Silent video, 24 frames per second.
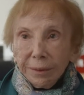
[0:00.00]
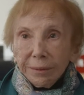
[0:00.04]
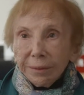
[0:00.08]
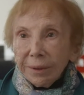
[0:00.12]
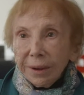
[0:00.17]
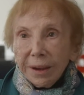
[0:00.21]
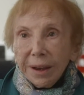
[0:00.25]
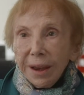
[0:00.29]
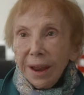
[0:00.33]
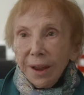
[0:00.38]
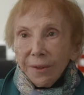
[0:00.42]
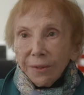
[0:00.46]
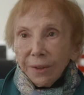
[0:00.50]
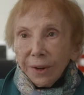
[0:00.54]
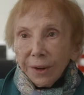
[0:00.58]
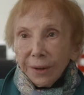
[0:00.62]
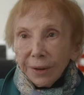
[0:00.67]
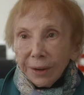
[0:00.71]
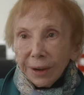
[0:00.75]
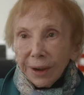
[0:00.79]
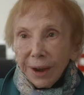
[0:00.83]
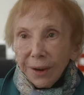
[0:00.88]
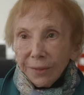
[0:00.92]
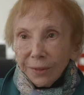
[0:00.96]

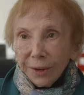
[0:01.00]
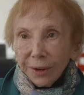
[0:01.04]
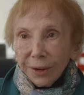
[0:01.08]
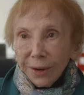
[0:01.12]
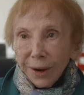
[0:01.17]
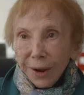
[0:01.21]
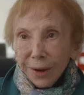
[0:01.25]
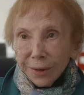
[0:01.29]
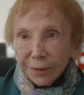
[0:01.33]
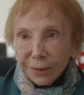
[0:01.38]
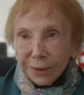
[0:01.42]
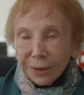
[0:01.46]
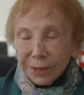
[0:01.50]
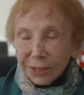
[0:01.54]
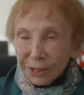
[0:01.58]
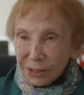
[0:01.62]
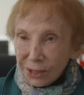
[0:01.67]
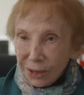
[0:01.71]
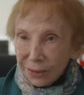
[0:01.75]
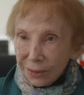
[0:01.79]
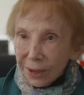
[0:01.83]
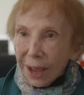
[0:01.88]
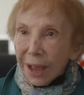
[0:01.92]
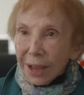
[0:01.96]
never known.
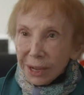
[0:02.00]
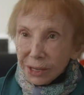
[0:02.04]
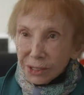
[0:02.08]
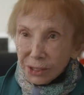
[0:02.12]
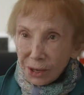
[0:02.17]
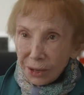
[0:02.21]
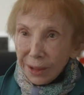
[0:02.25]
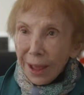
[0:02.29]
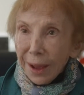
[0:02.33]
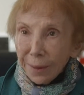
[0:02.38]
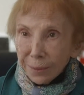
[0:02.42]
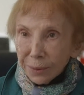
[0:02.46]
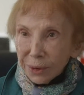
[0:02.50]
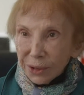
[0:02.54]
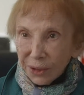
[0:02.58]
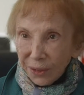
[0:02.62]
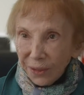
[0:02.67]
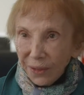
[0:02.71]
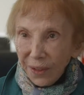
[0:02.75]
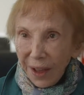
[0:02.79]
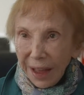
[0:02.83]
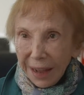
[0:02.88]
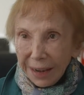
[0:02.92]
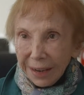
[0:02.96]
So that was
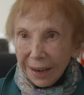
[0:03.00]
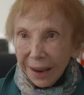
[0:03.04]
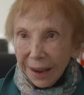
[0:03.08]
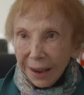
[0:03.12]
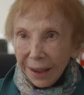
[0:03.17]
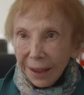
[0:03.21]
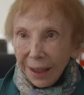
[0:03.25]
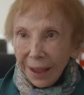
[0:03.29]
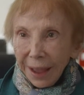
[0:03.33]
fun.